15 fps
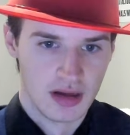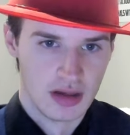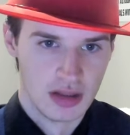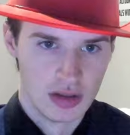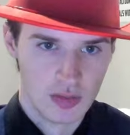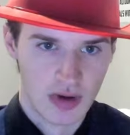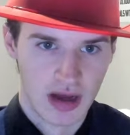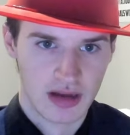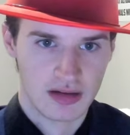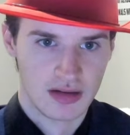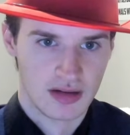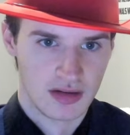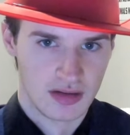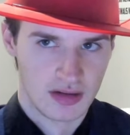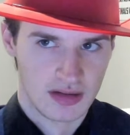You had
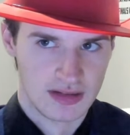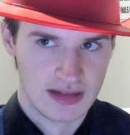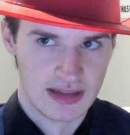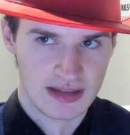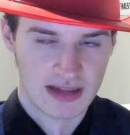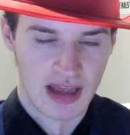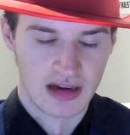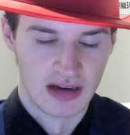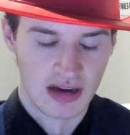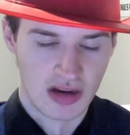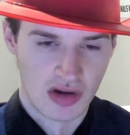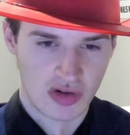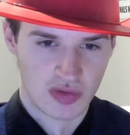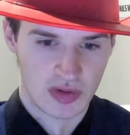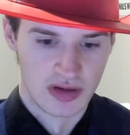season-ending
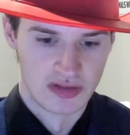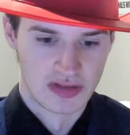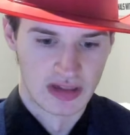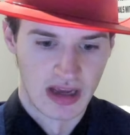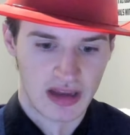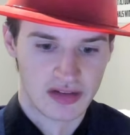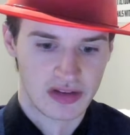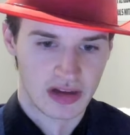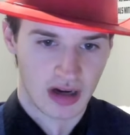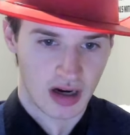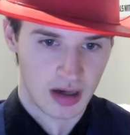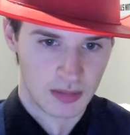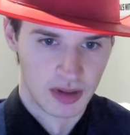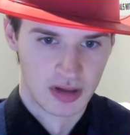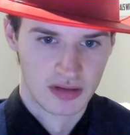injuries to guys like
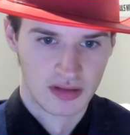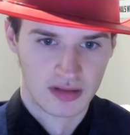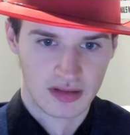Herbert,